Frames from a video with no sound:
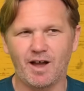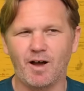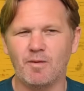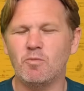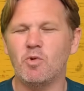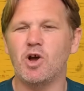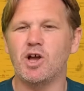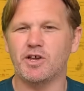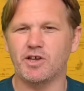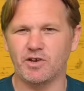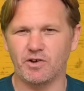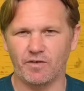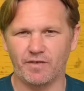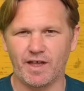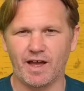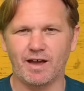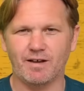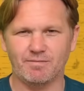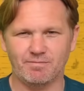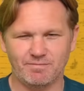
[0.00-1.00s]
working on
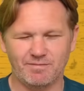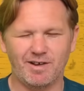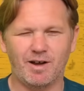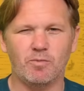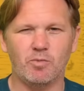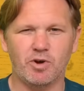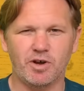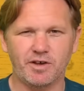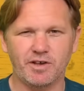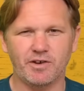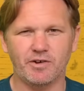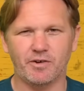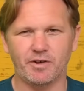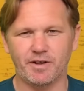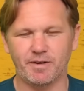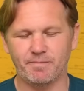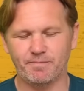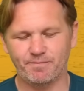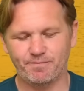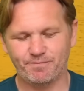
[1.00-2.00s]
it.
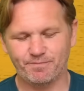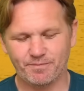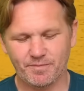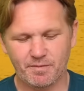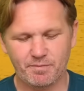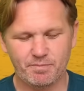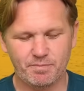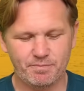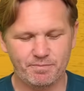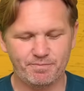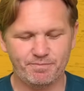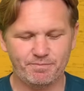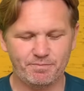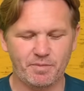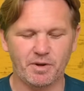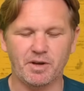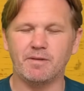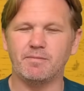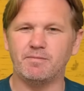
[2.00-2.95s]
But